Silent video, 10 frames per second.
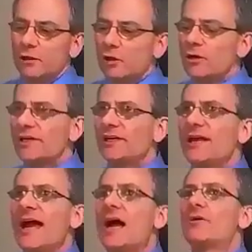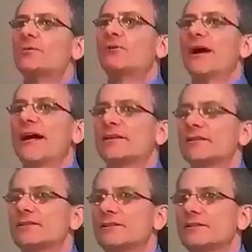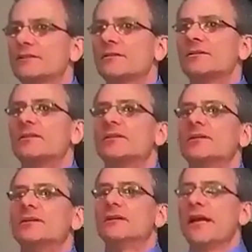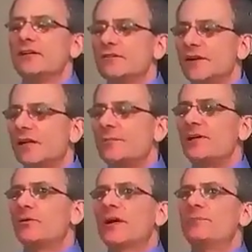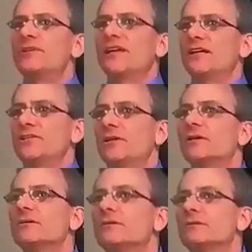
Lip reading: learning how to practice, and developing a reputation.